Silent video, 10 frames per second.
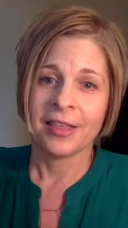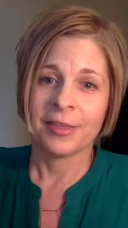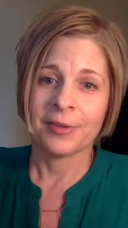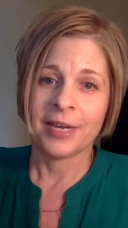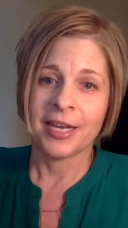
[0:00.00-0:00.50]

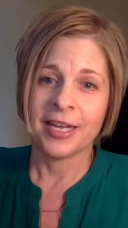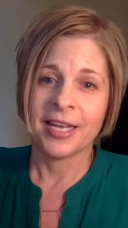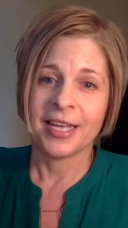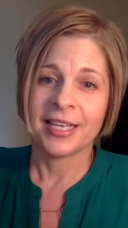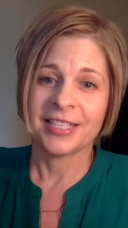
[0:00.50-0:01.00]
3
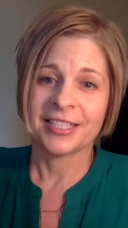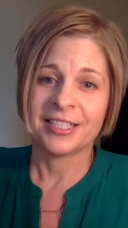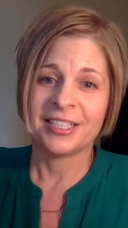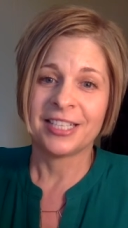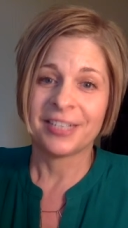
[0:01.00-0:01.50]
is
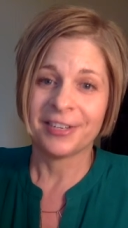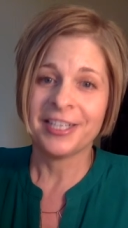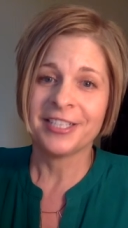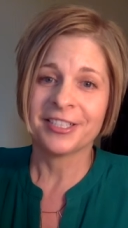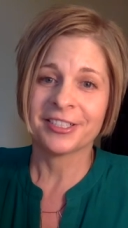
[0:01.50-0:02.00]

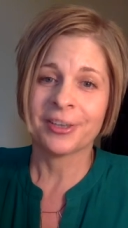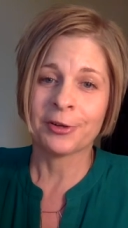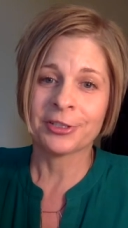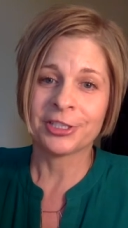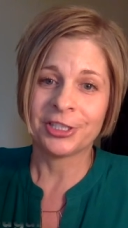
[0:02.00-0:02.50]
decrease your
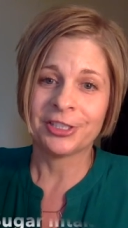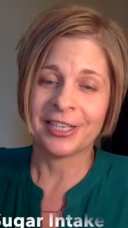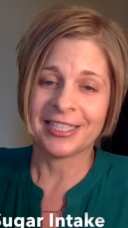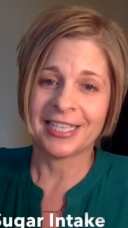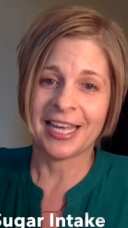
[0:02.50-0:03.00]
total sugar
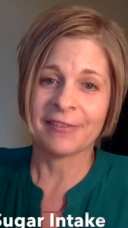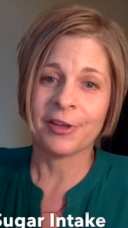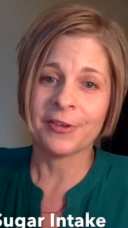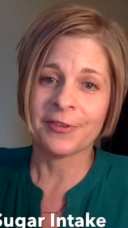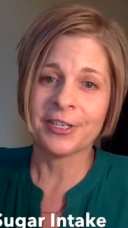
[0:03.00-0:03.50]
intake. For
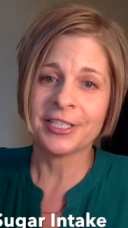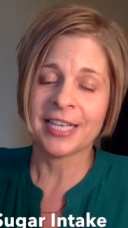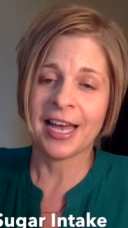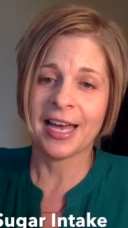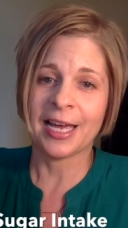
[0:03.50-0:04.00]
the first
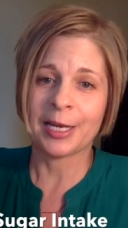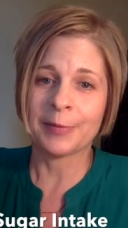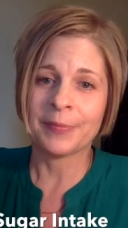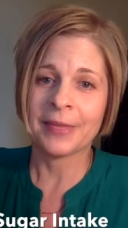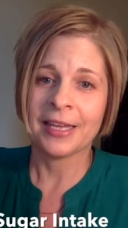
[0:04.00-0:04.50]

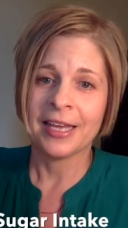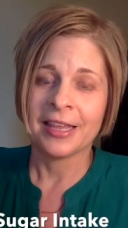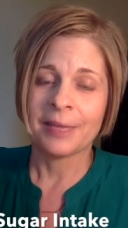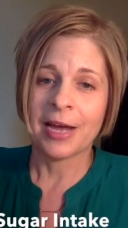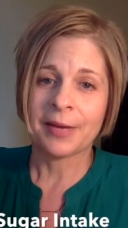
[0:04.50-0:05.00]
time,
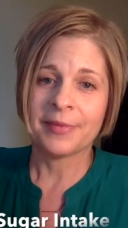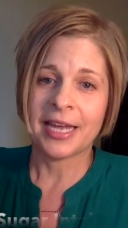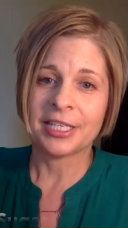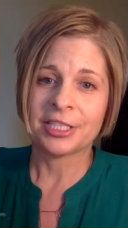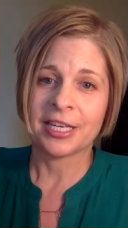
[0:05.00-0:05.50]
the
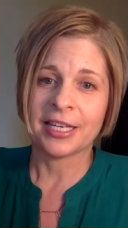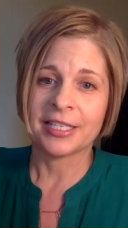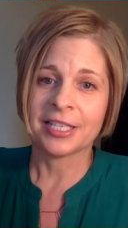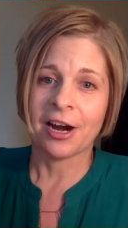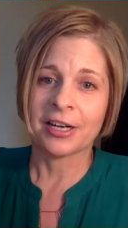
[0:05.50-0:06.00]

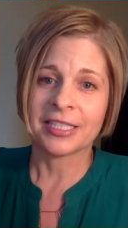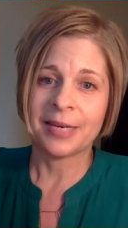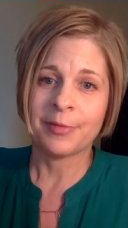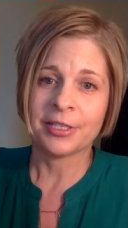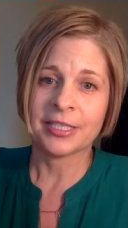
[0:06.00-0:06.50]
recommendations are
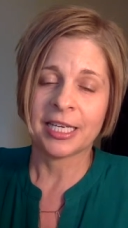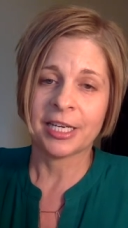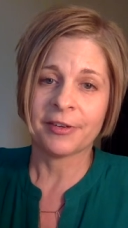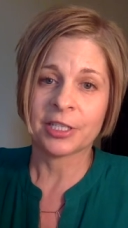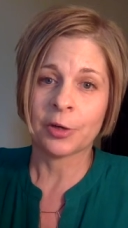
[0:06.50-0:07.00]
10%
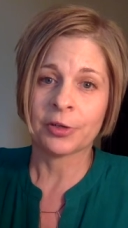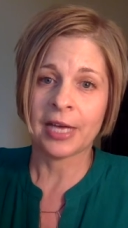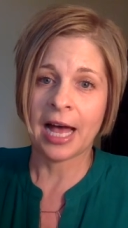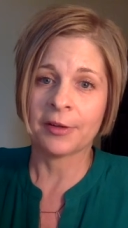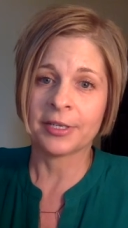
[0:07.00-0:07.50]
of our total
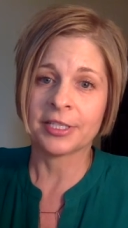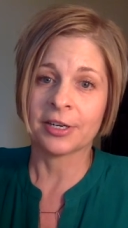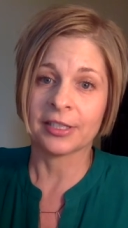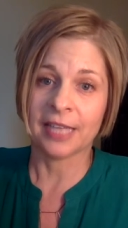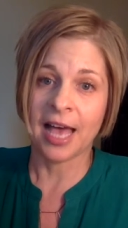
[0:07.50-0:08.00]
calories
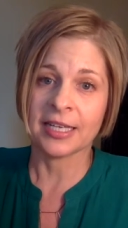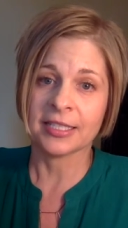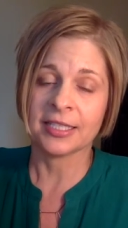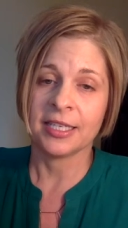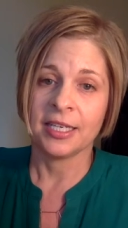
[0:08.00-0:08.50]
or
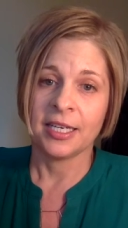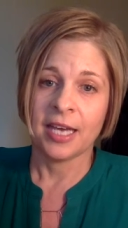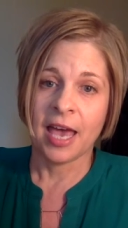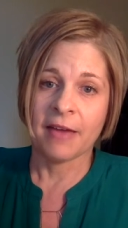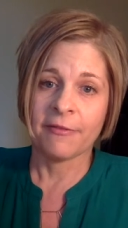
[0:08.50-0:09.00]
less.
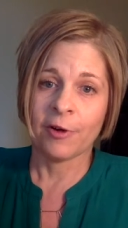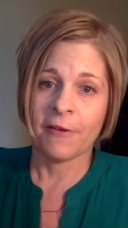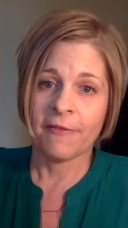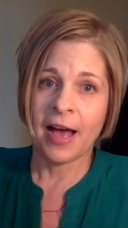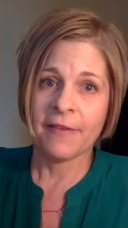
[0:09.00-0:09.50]
And for a
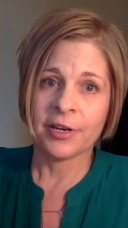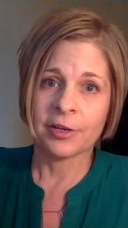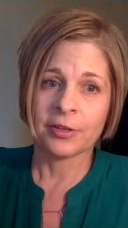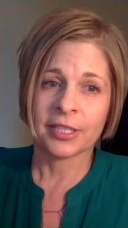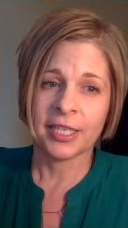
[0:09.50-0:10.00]

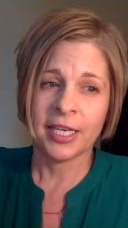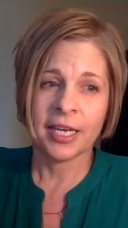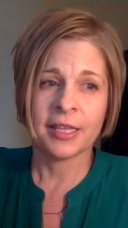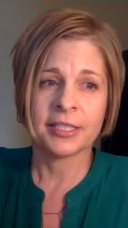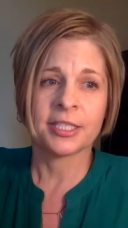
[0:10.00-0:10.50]
5-year-old
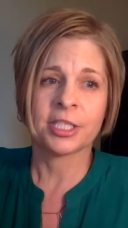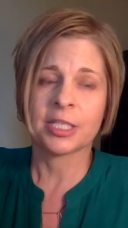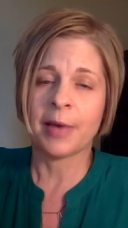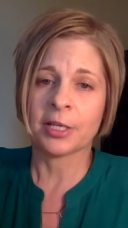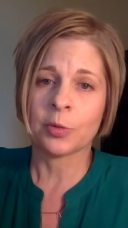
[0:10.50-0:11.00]
kid, this is just
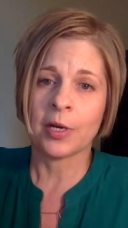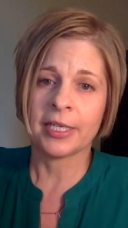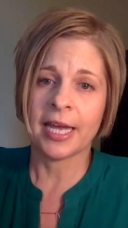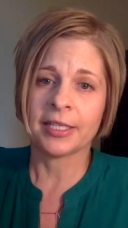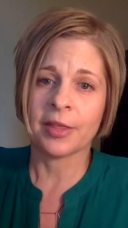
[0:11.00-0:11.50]
about
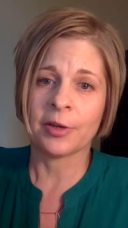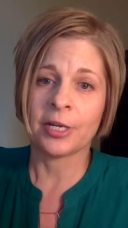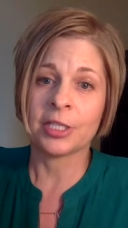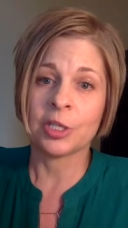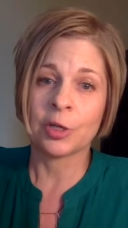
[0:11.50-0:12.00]
28 to
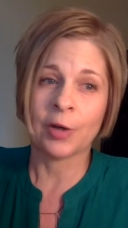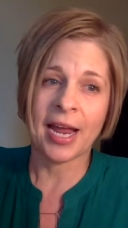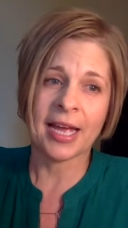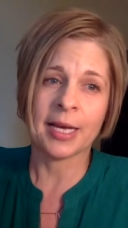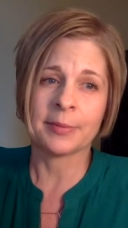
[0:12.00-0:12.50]
32
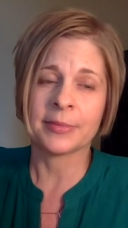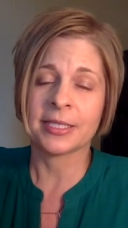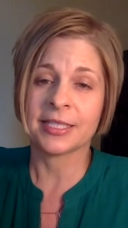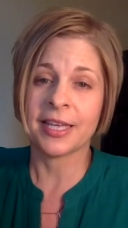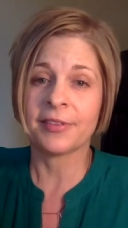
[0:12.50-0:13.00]
grams,
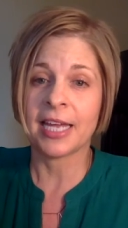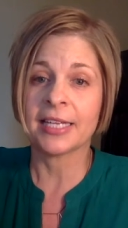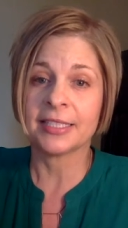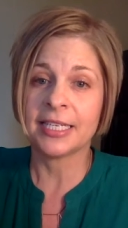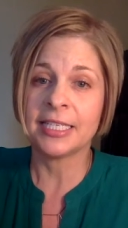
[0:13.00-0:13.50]
7 to
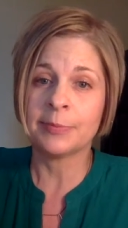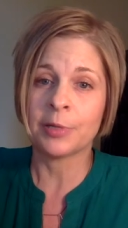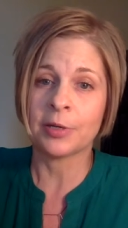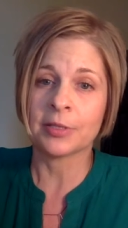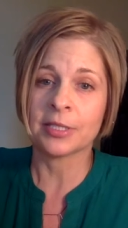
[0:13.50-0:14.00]
8
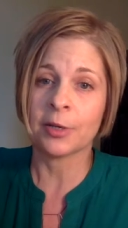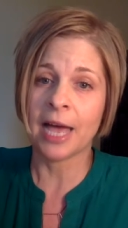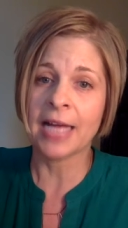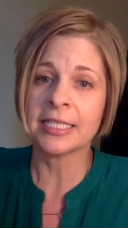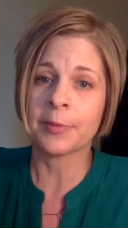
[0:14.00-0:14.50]
teaspoons. So it
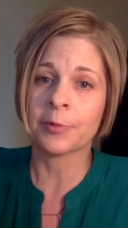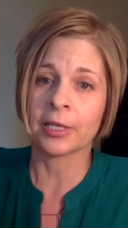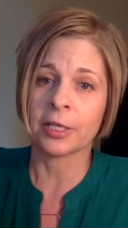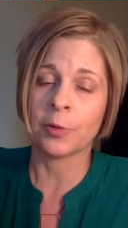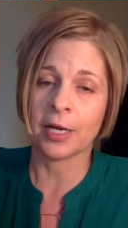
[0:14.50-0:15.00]
adds up
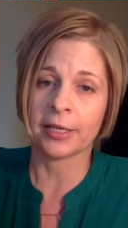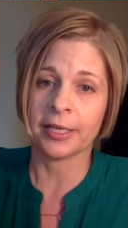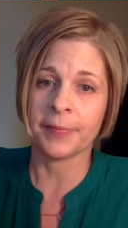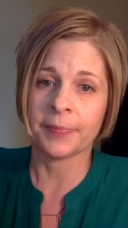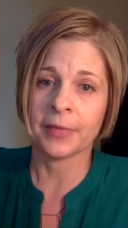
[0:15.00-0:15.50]
really quickly.